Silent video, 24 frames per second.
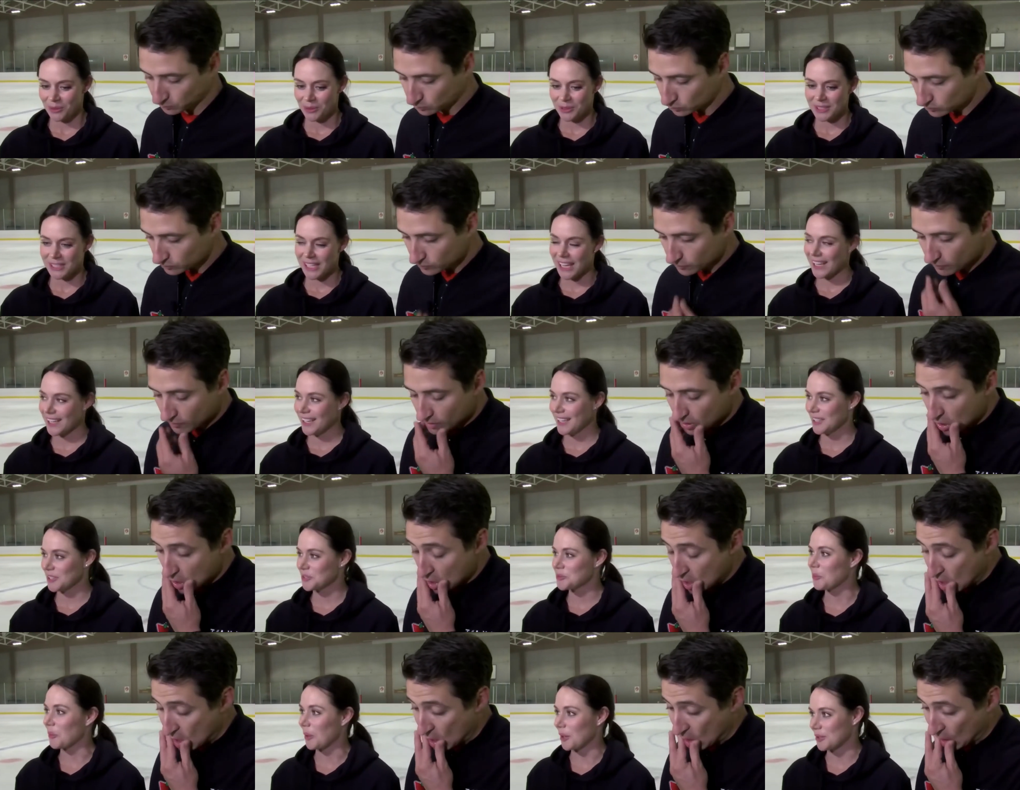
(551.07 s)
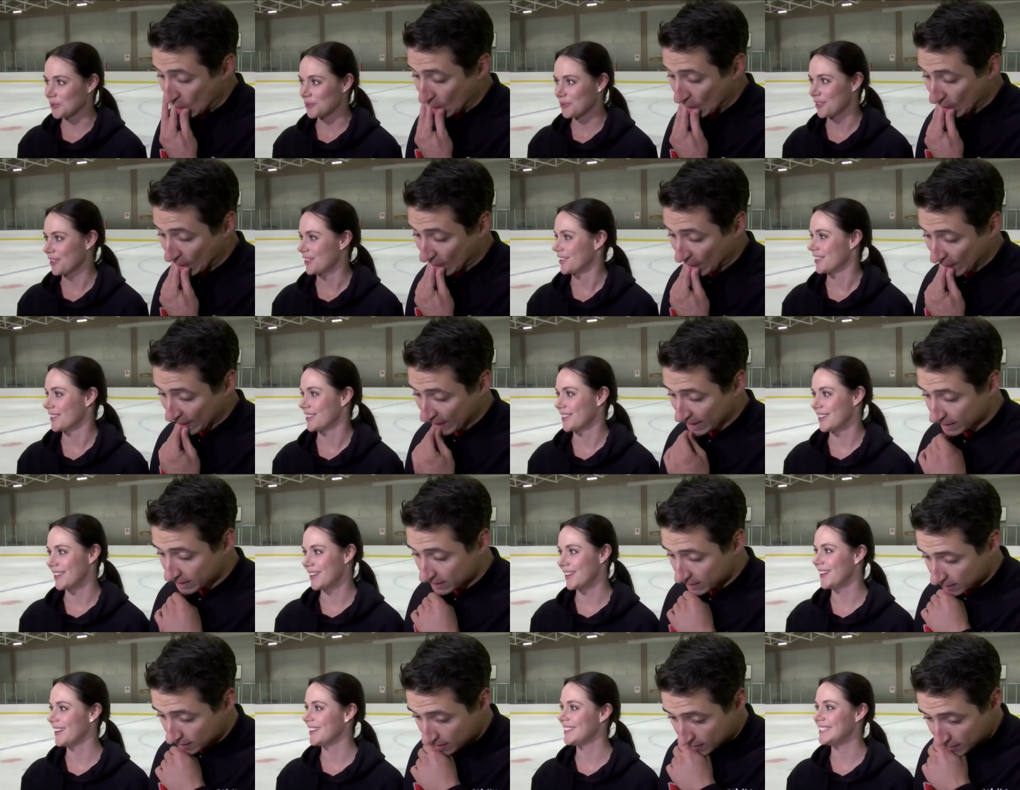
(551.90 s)
Speaker 1: Well, skating is part of our
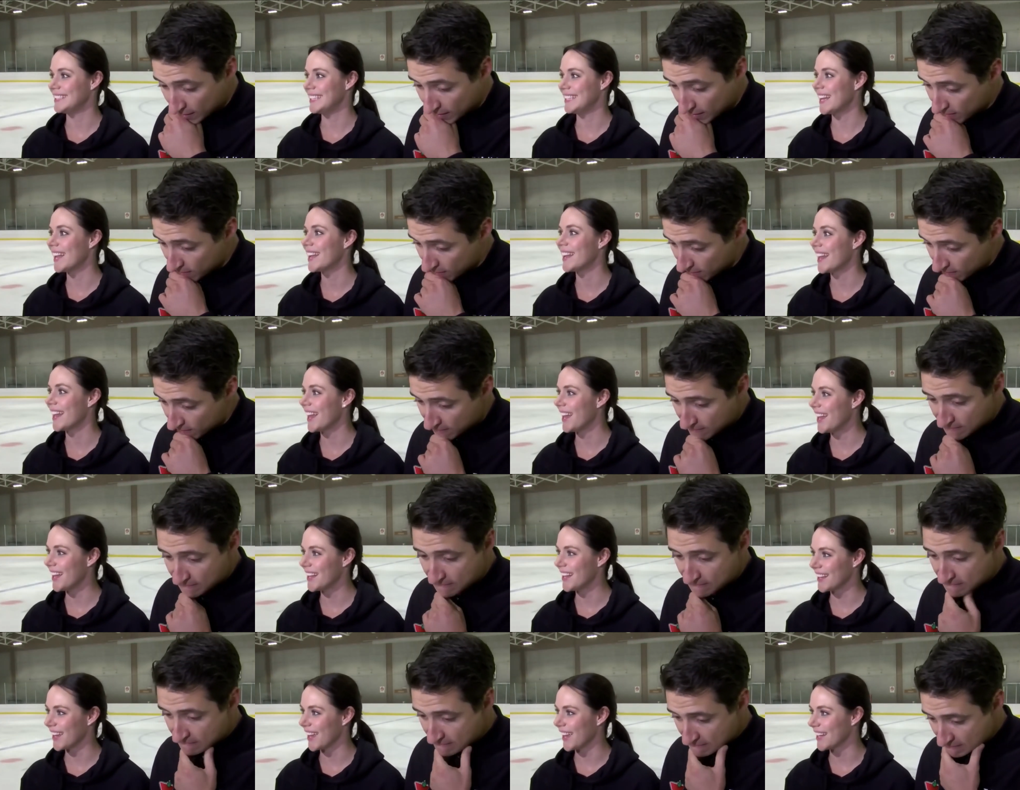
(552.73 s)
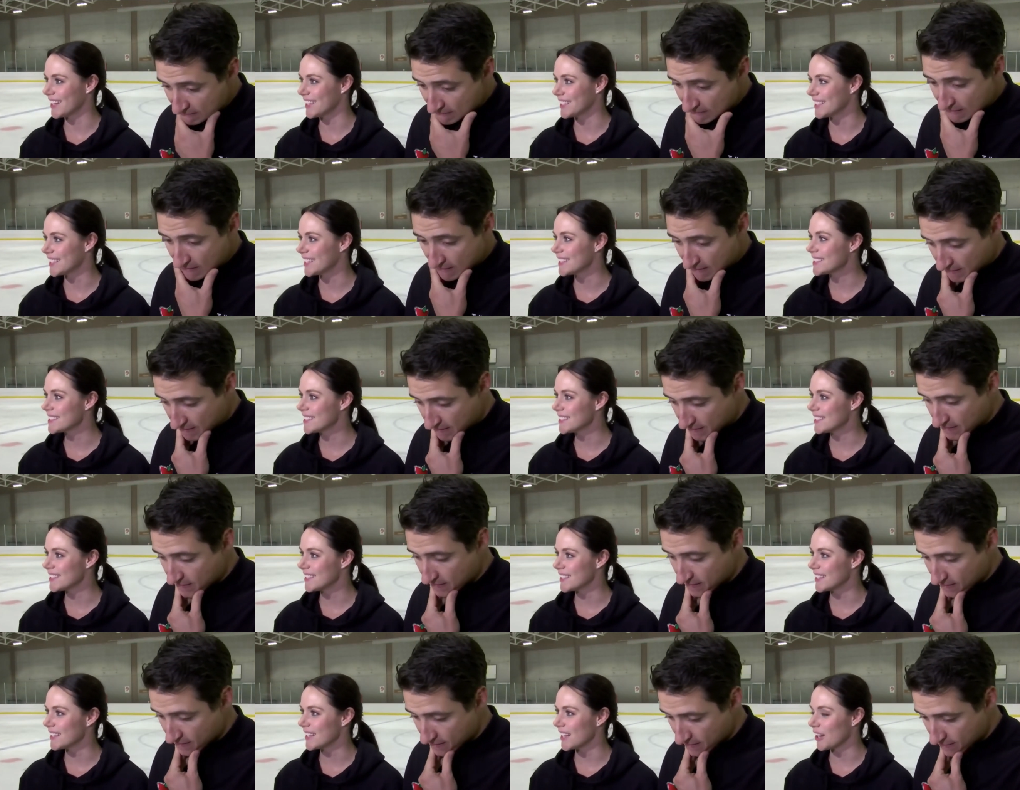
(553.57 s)
DNA in Canada,
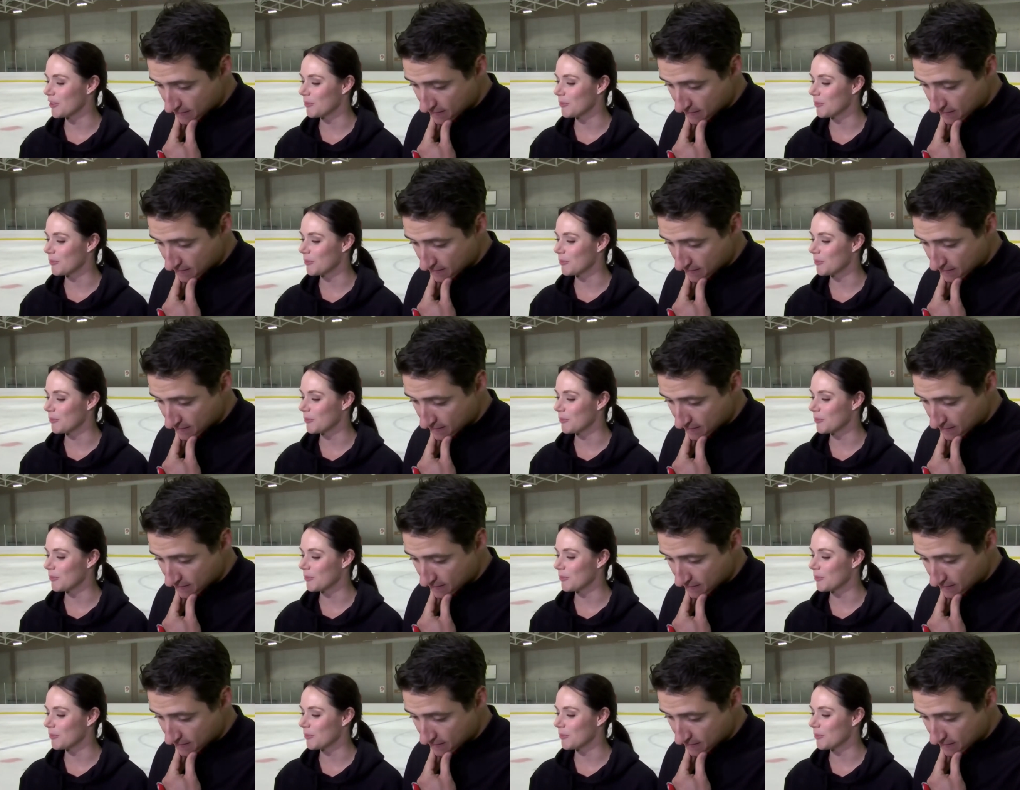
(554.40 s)
isn't it?